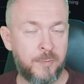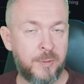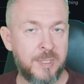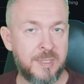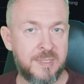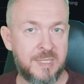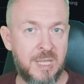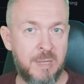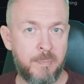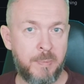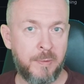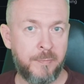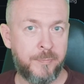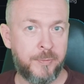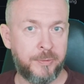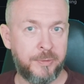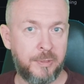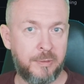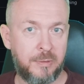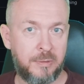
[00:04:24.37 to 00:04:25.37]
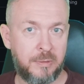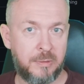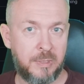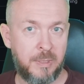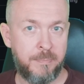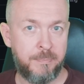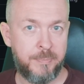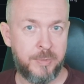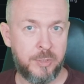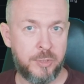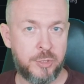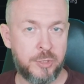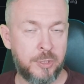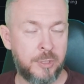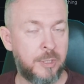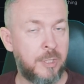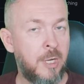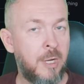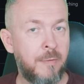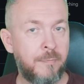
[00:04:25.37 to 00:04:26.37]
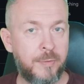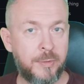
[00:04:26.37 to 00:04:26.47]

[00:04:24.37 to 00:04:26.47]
for example, for the temperature,